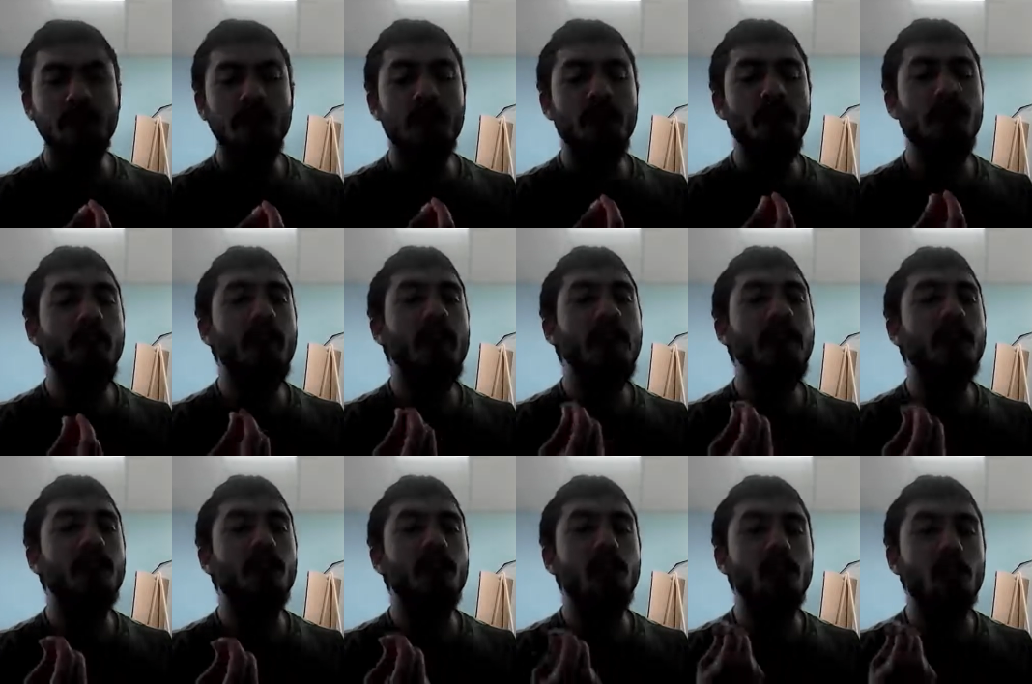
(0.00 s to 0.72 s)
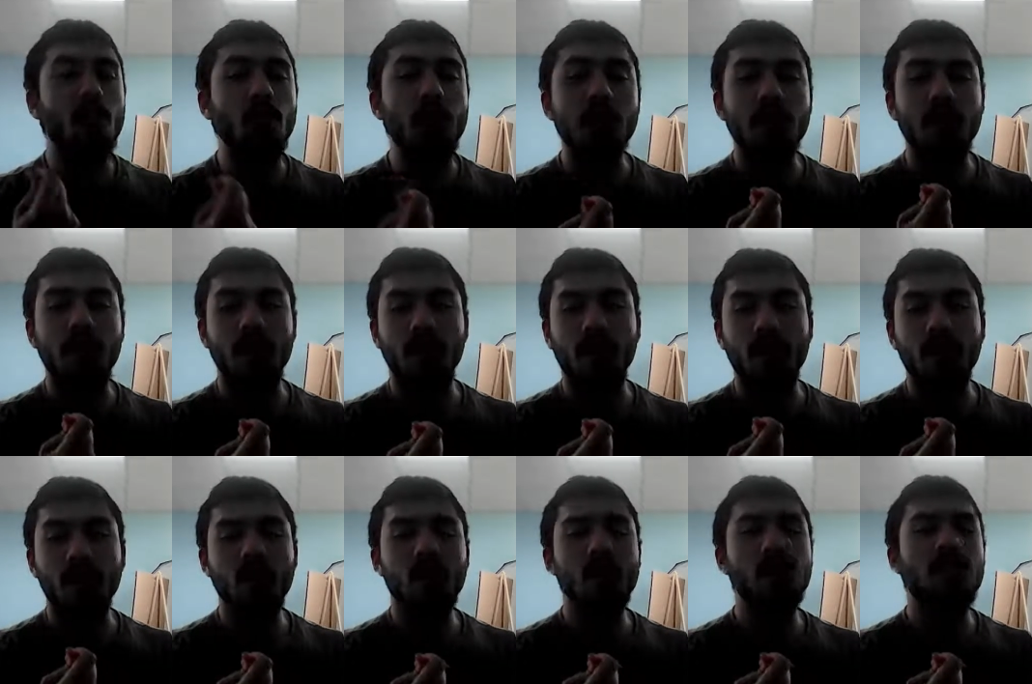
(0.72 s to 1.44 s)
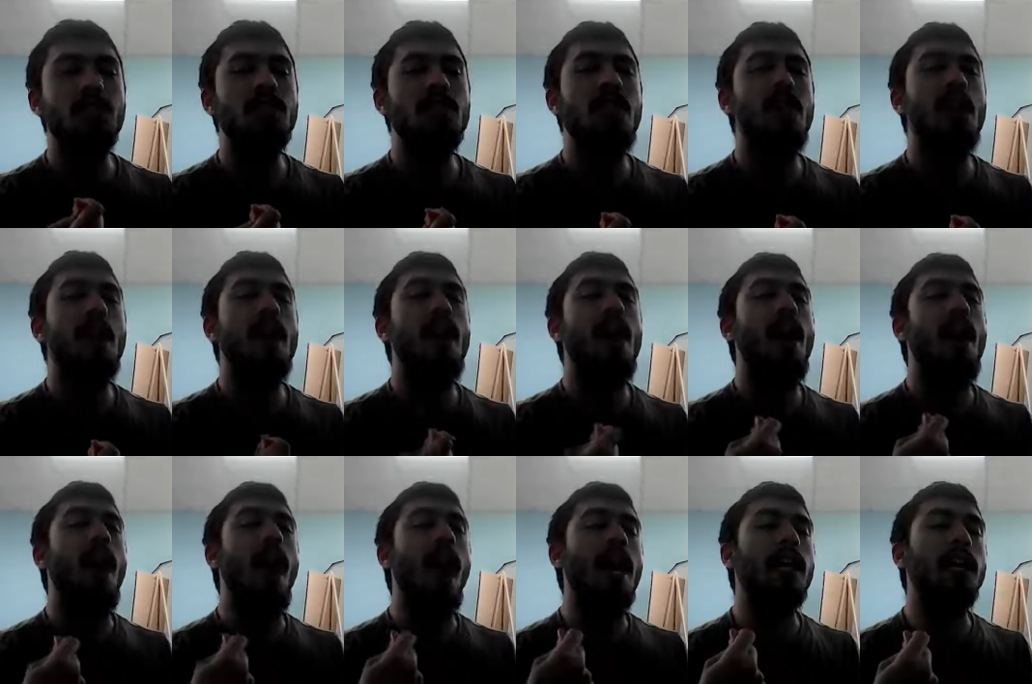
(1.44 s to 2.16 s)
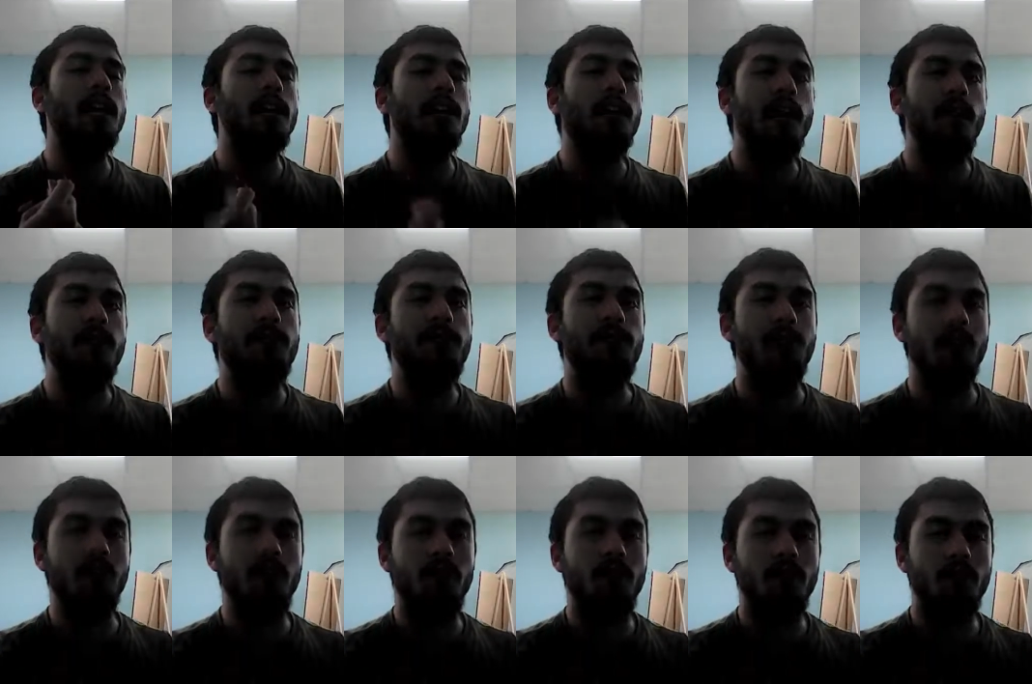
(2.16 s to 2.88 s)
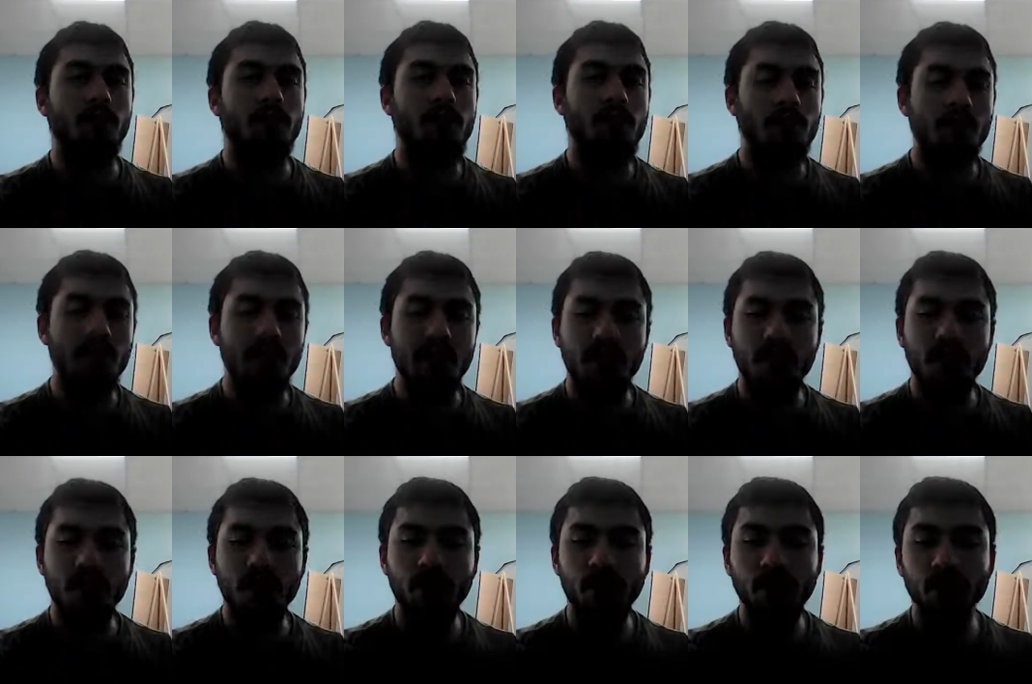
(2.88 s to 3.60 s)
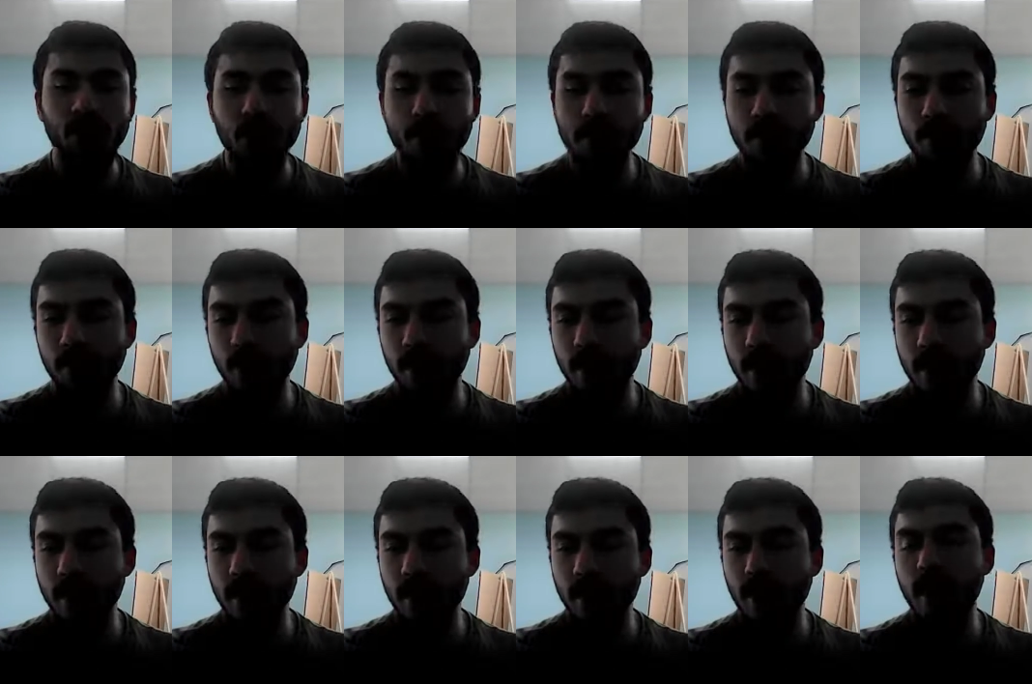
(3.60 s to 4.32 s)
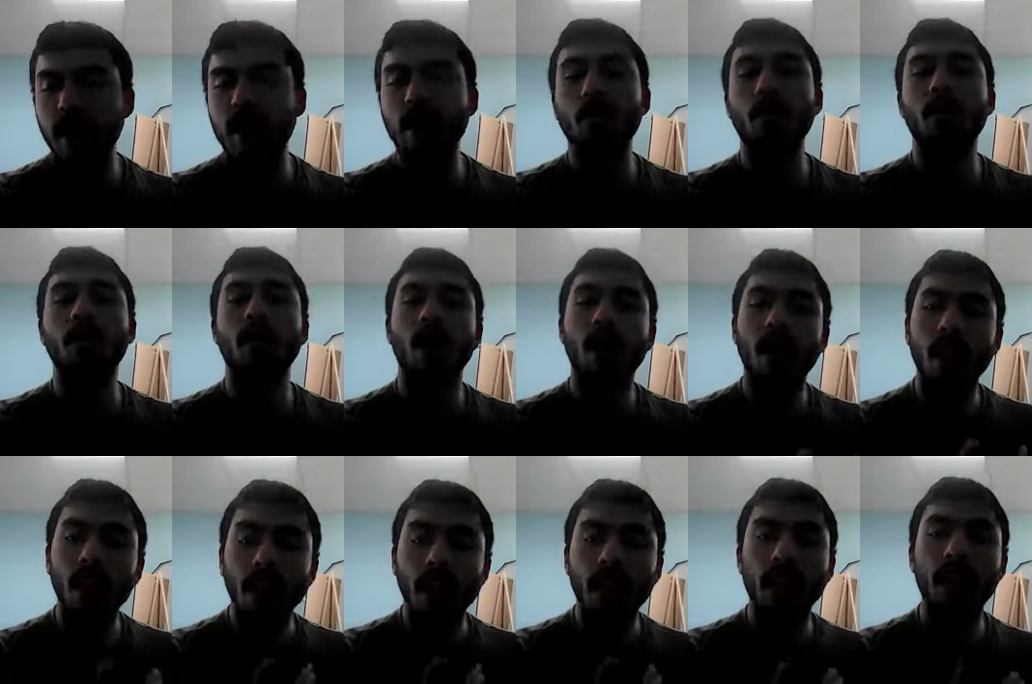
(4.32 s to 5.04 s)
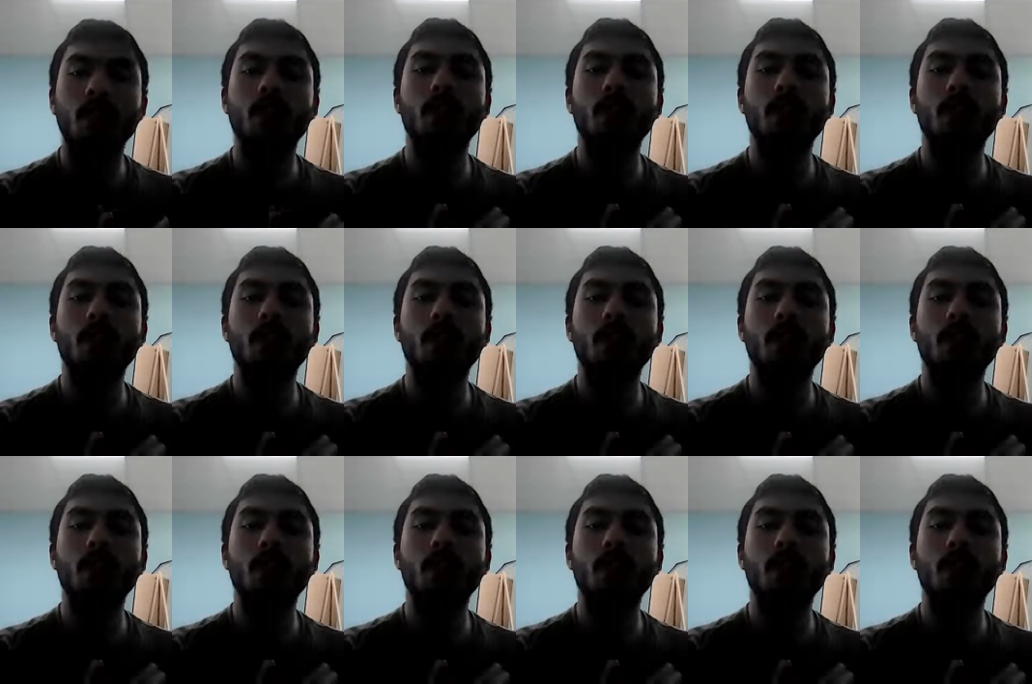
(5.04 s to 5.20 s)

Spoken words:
made it a sunnah. He used to say, I love you for the sake of Allah subhanahu wa ta'ala. And he would hug and he